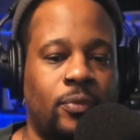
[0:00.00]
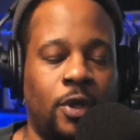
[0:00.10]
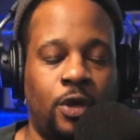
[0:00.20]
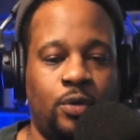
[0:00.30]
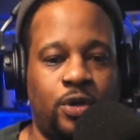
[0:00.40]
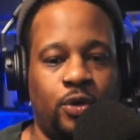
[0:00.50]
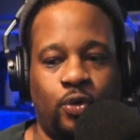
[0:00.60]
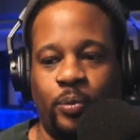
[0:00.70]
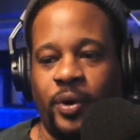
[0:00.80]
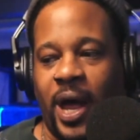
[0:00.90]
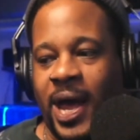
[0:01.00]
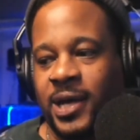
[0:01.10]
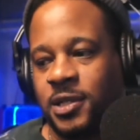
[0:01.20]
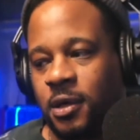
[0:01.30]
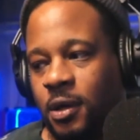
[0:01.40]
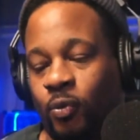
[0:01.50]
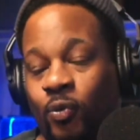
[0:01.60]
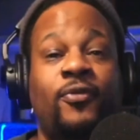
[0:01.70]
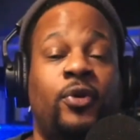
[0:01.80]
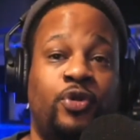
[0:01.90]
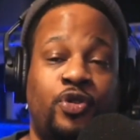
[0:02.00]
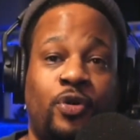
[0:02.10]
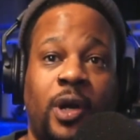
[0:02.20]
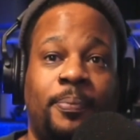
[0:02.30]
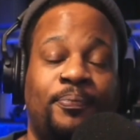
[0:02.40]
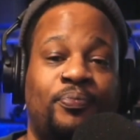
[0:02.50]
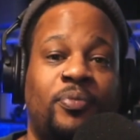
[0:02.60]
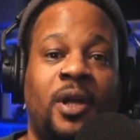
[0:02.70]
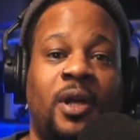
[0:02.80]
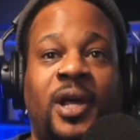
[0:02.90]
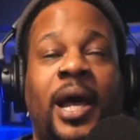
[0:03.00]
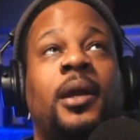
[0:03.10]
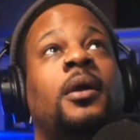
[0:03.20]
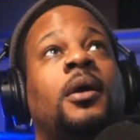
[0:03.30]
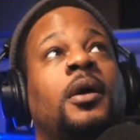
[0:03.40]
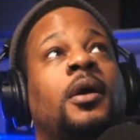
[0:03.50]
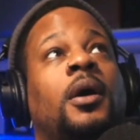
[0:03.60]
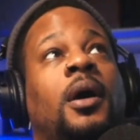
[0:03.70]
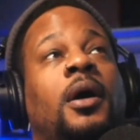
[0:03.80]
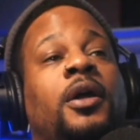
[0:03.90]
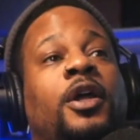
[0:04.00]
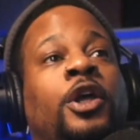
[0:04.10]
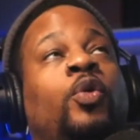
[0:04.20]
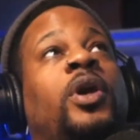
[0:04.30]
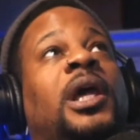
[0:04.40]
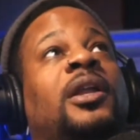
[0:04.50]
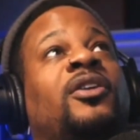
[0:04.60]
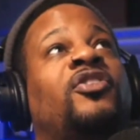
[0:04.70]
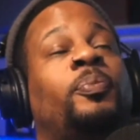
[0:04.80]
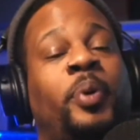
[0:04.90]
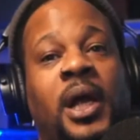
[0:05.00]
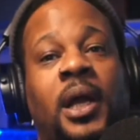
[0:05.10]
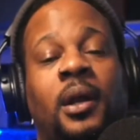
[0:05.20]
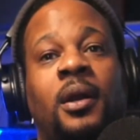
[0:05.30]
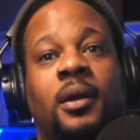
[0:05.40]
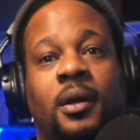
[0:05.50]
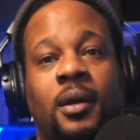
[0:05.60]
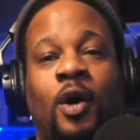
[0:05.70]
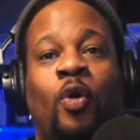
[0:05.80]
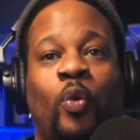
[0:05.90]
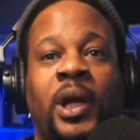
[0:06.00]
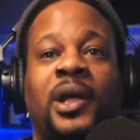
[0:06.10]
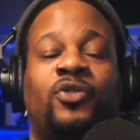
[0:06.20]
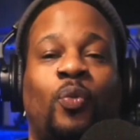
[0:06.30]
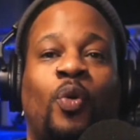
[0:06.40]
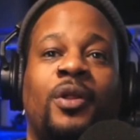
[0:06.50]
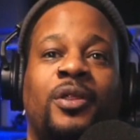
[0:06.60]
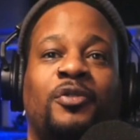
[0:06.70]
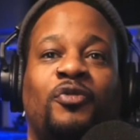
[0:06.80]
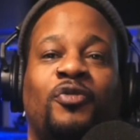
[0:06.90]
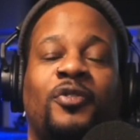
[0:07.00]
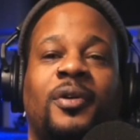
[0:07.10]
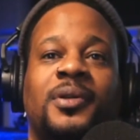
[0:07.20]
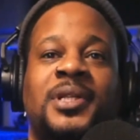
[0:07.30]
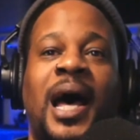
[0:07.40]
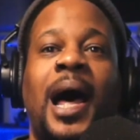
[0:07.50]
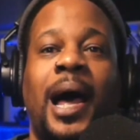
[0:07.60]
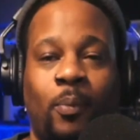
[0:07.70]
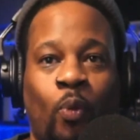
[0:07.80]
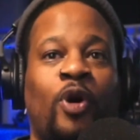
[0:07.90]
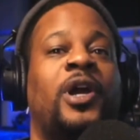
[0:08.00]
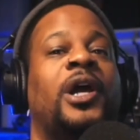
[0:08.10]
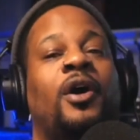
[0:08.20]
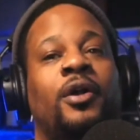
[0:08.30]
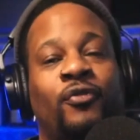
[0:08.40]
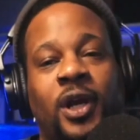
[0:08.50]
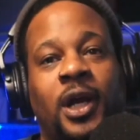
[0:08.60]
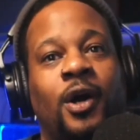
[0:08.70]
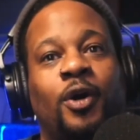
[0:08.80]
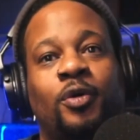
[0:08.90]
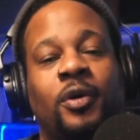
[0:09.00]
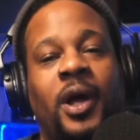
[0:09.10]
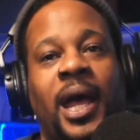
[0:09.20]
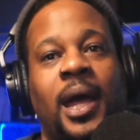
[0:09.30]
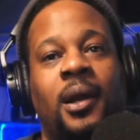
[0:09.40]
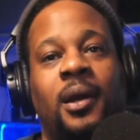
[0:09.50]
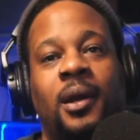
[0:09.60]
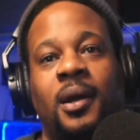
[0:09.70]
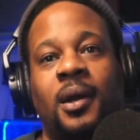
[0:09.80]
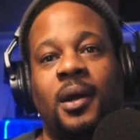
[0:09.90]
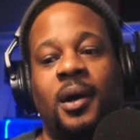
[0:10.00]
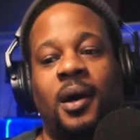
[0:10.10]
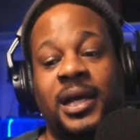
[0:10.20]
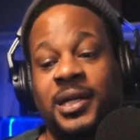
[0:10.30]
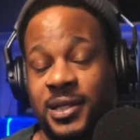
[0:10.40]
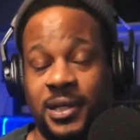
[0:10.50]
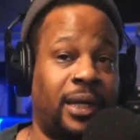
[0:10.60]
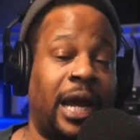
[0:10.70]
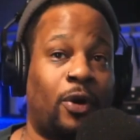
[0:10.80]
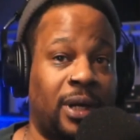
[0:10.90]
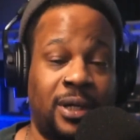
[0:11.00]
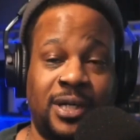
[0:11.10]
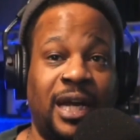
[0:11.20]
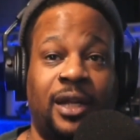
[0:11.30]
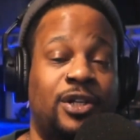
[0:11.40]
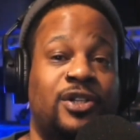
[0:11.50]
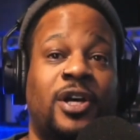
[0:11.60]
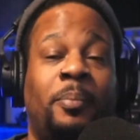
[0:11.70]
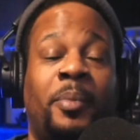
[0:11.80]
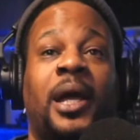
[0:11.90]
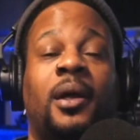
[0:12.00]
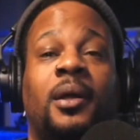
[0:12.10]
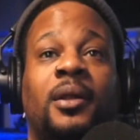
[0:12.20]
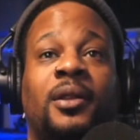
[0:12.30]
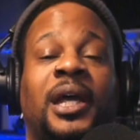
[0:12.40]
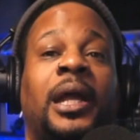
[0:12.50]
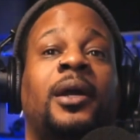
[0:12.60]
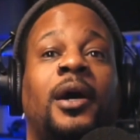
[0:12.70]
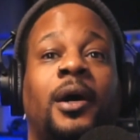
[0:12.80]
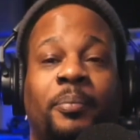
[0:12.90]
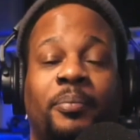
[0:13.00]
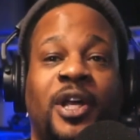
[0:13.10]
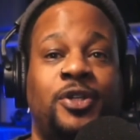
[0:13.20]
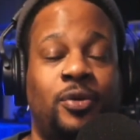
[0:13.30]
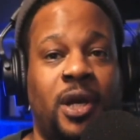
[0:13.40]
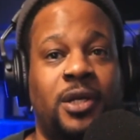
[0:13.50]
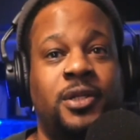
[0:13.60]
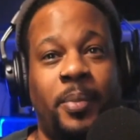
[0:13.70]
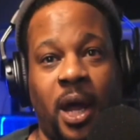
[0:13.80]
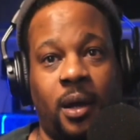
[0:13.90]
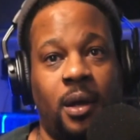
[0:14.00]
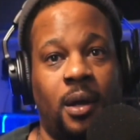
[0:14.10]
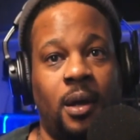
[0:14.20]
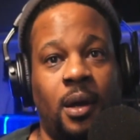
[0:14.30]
YouTube as a revenue stream is that you can spend a week's worth of time working on a video, and it doesn't guarantee that it's going to make the income that you need it to make.